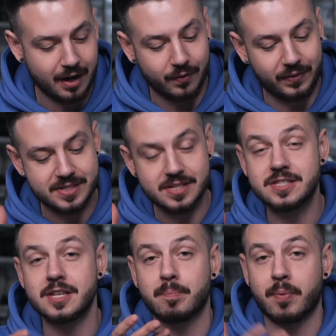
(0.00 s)
This is
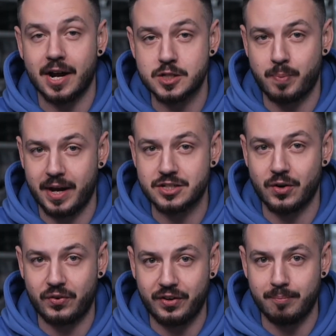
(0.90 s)
the
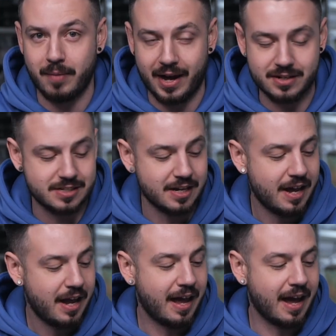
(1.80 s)
ProSpector 3 Max,
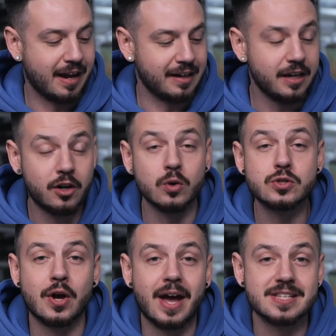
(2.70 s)
and it
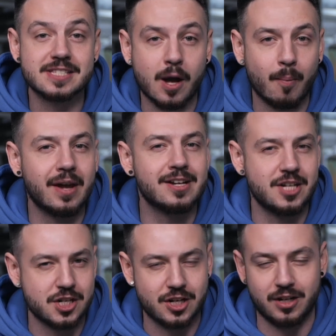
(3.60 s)
also has some
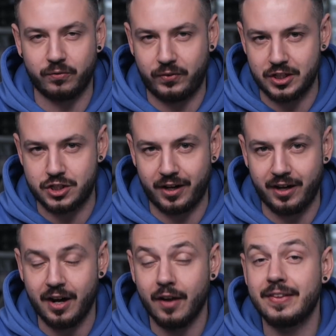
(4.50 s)
additional feature
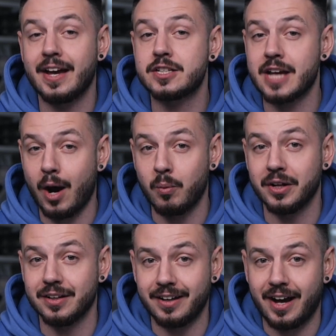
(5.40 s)
that I
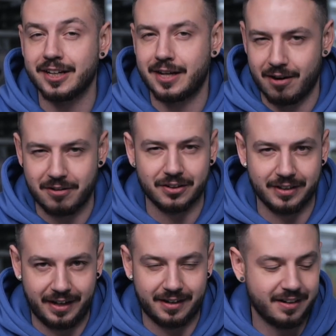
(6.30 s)
will uncover
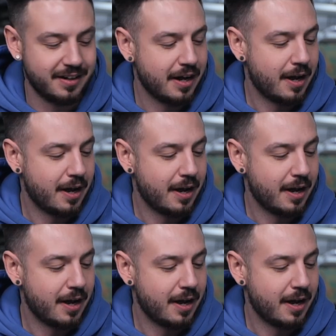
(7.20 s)
later.